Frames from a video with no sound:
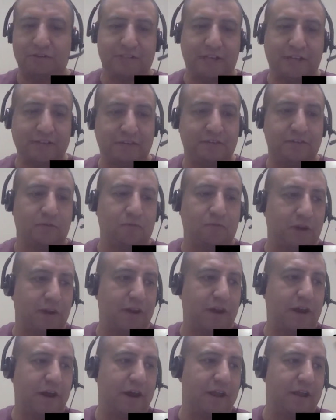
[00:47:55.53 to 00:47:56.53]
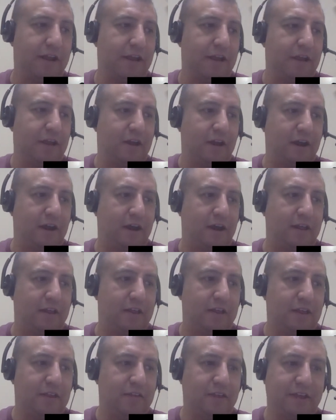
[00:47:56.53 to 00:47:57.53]
to their senses and whatnot,
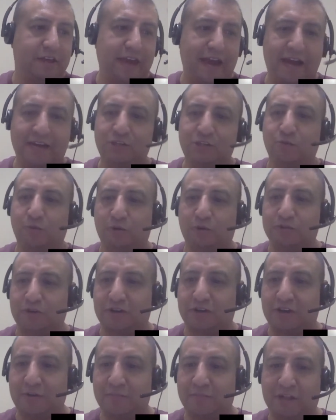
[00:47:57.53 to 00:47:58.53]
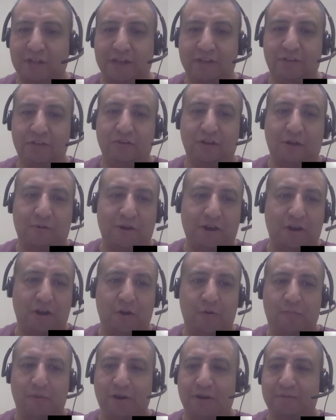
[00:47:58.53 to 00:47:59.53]
the casuals are going to be like, dude, I want to
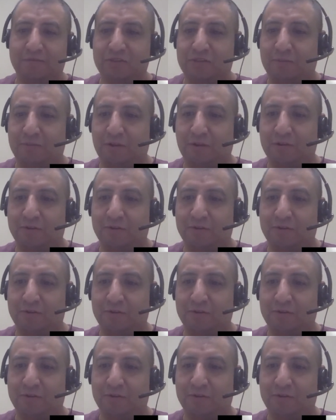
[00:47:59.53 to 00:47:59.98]
open up some